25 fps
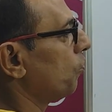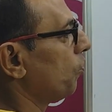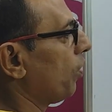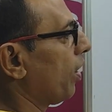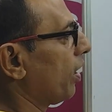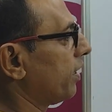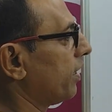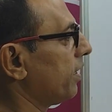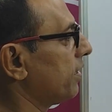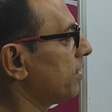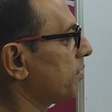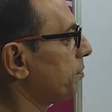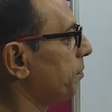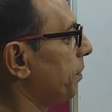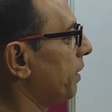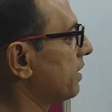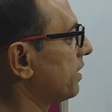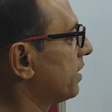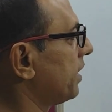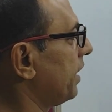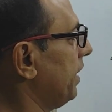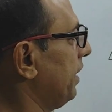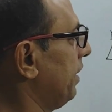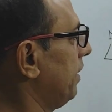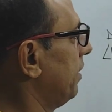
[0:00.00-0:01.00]
What is
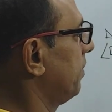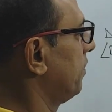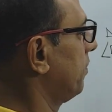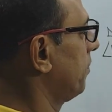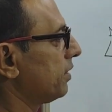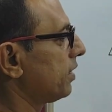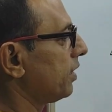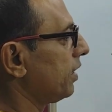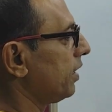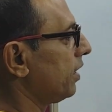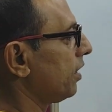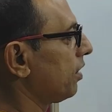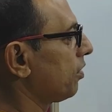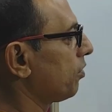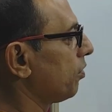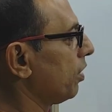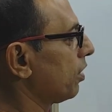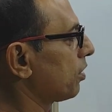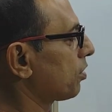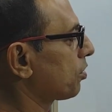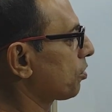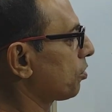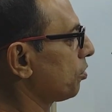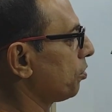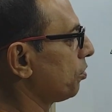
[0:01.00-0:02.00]
BC? BC
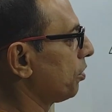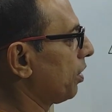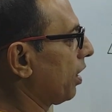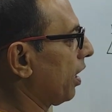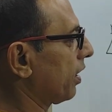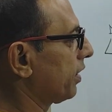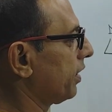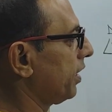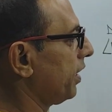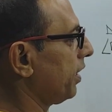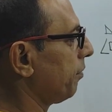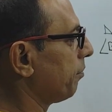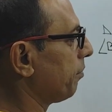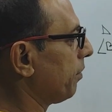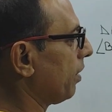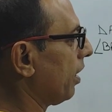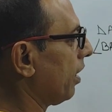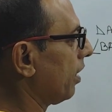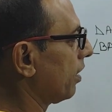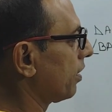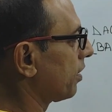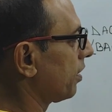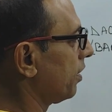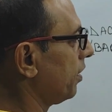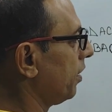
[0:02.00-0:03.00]
equals to nothing
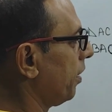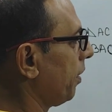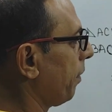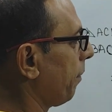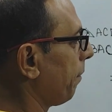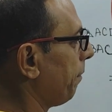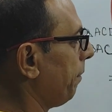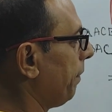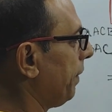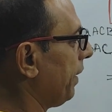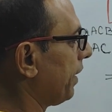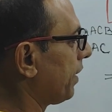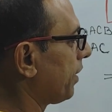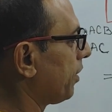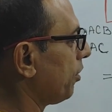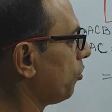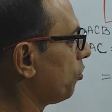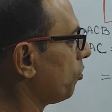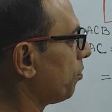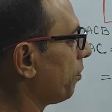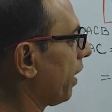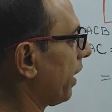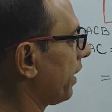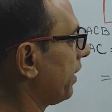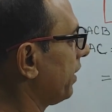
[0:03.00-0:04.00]
but
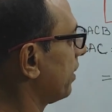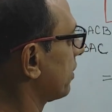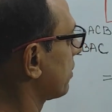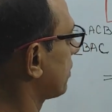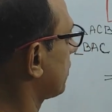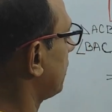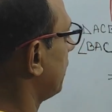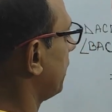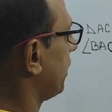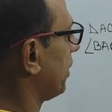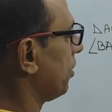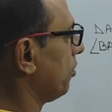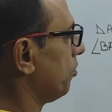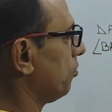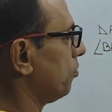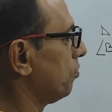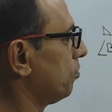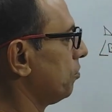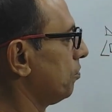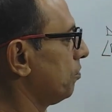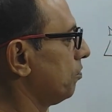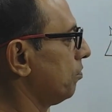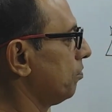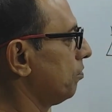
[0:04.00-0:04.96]
BQ minus CQ.